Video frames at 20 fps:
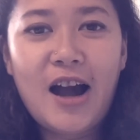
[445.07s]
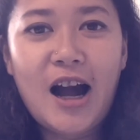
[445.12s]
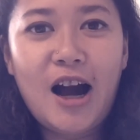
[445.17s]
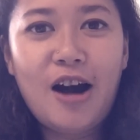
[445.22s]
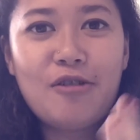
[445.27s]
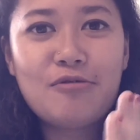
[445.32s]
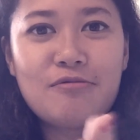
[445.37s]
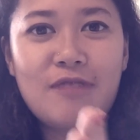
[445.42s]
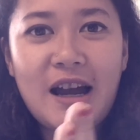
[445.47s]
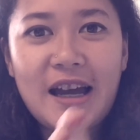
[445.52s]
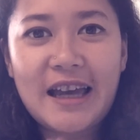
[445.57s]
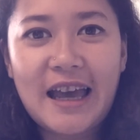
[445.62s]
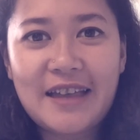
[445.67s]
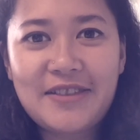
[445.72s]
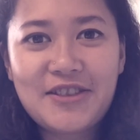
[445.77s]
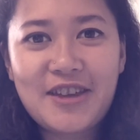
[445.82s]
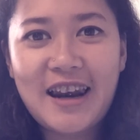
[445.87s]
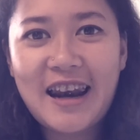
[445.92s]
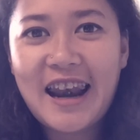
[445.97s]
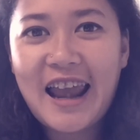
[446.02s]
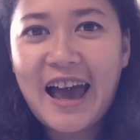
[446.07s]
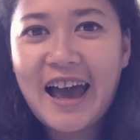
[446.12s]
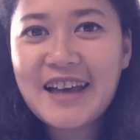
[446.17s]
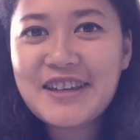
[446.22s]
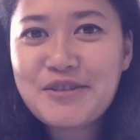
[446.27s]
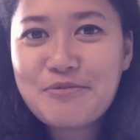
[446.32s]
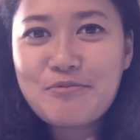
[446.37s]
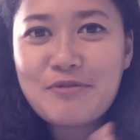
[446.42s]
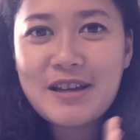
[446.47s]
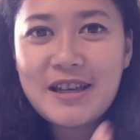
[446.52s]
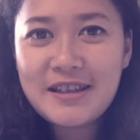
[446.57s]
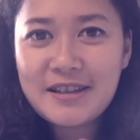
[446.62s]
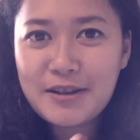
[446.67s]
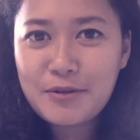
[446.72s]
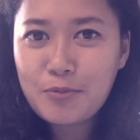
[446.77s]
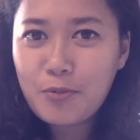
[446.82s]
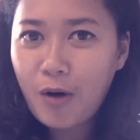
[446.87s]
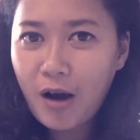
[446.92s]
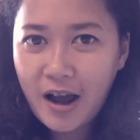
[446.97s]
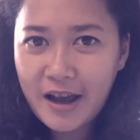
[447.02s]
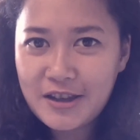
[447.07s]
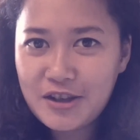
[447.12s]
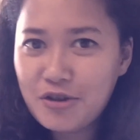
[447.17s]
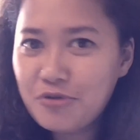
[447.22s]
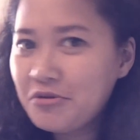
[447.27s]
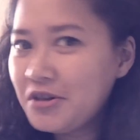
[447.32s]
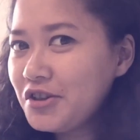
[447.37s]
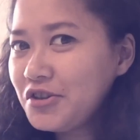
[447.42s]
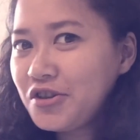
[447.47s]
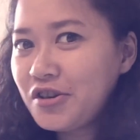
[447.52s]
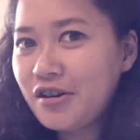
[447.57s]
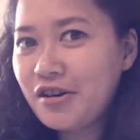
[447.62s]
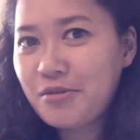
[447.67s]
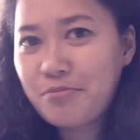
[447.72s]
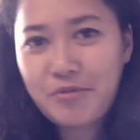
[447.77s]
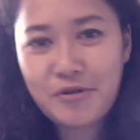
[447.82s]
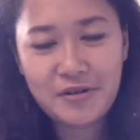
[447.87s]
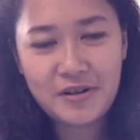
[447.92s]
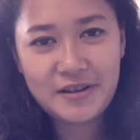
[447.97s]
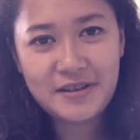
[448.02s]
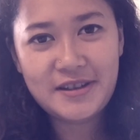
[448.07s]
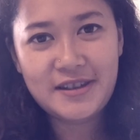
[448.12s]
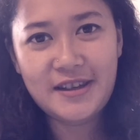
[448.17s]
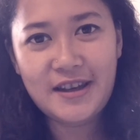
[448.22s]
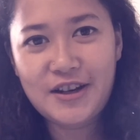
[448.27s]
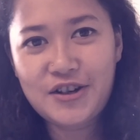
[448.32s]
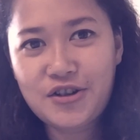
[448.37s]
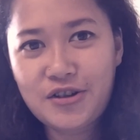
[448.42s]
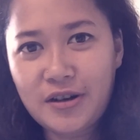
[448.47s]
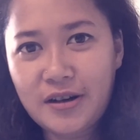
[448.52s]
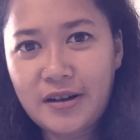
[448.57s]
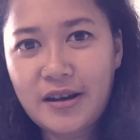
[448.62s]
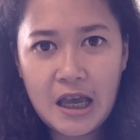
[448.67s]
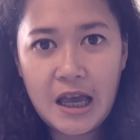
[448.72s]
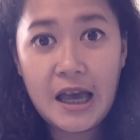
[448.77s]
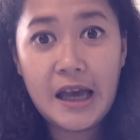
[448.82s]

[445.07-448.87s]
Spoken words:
Alright, and the last reason why you need to learn pronunciation